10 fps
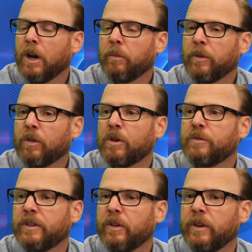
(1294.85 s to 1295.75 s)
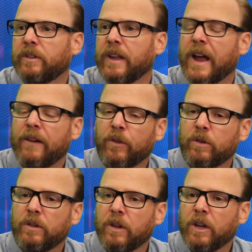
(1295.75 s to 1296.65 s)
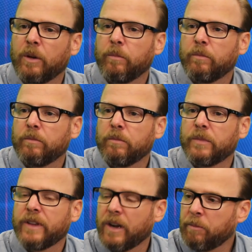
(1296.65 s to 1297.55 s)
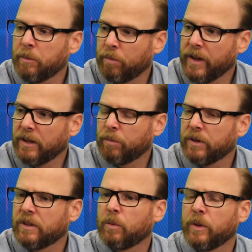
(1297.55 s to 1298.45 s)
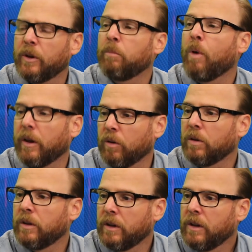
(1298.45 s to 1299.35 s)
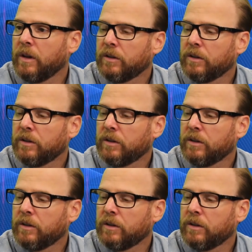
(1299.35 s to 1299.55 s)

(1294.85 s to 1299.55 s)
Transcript: Um, the large facilities they have those um, set up in place, but it's not really their model.